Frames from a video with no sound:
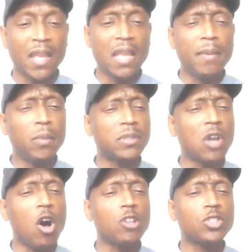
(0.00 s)
Emily was
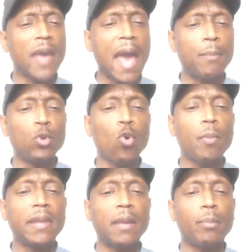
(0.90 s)
also
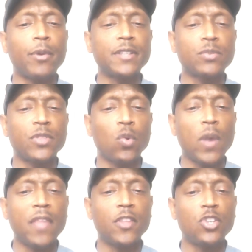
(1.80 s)
abnormally impressed with the
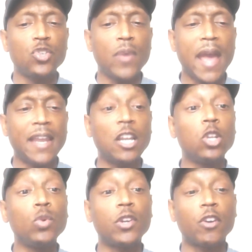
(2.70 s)
way the two had
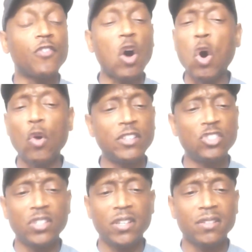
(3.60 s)
eluded her for all these
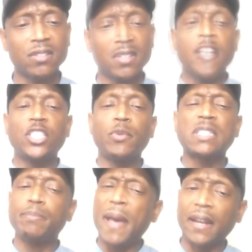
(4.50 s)
years. She
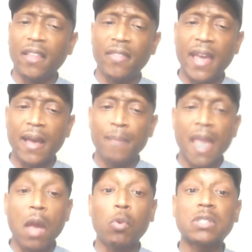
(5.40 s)
respected
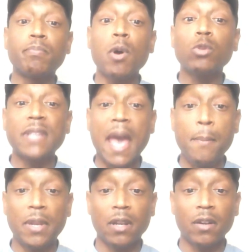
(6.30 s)
that and was most
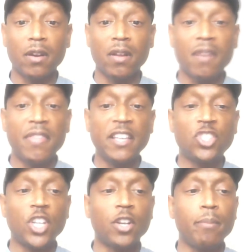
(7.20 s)
happy to learn they
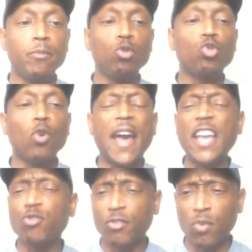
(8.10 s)
shared a mutual
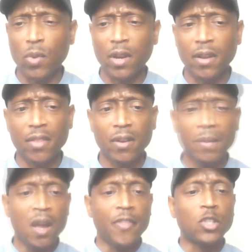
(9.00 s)
hatred for one another.
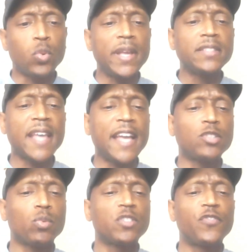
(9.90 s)
The twins'
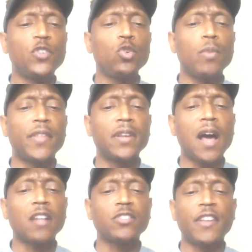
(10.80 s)
hatred was fueled by the
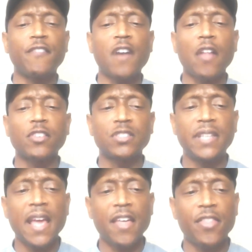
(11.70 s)
knowledge of their father's
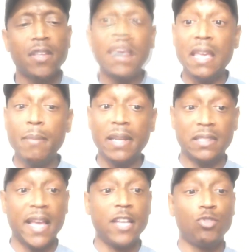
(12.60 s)
death. Emily's
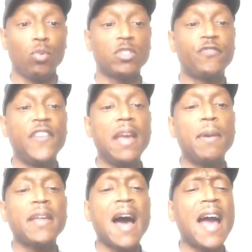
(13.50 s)
hatred was fed by
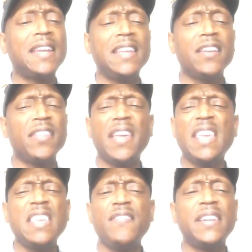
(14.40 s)
the idea that they
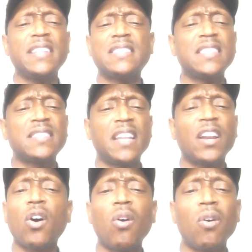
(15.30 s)
even existed at
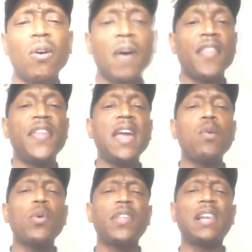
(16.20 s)
all. They
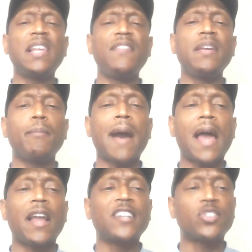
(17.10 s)
were the living
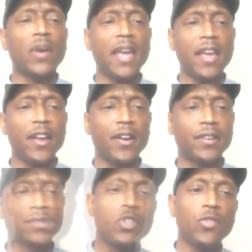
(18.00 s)
biological
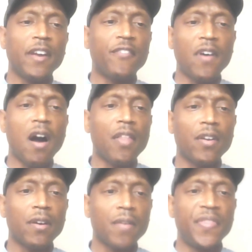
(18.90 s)
heirs to their father.
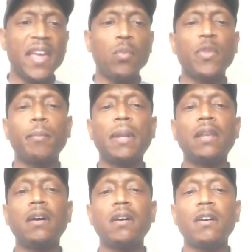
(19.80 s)
They were the
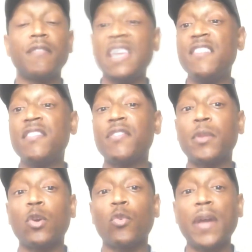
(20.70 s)
beloved, even from the
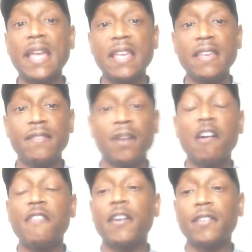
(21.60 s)
grave,
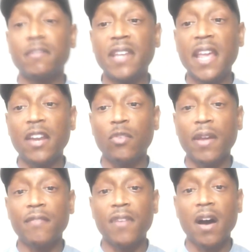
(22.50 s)
of their dead
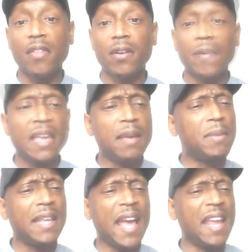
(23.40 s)
grandfather.
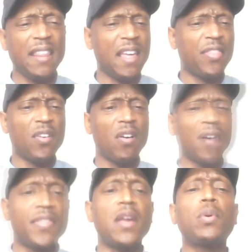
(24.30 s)
Emily hated that
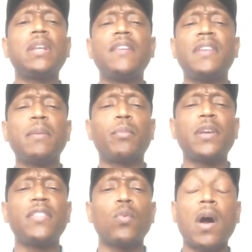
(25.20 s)
thought. They were living and
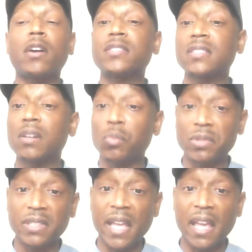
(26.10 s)
breathing while her son
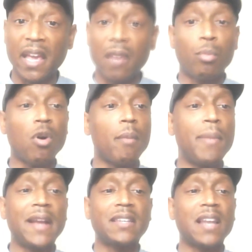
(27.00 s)
was dead, brought
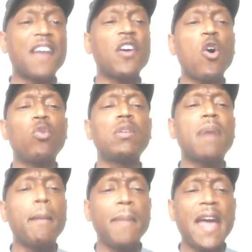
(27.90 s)
back to life only
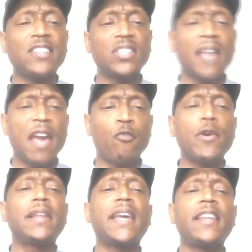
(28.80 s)
by magic and
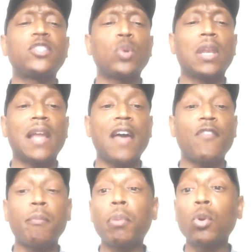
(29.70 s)
relegated to a life
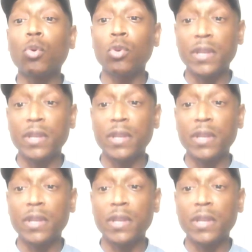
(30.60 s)
of poor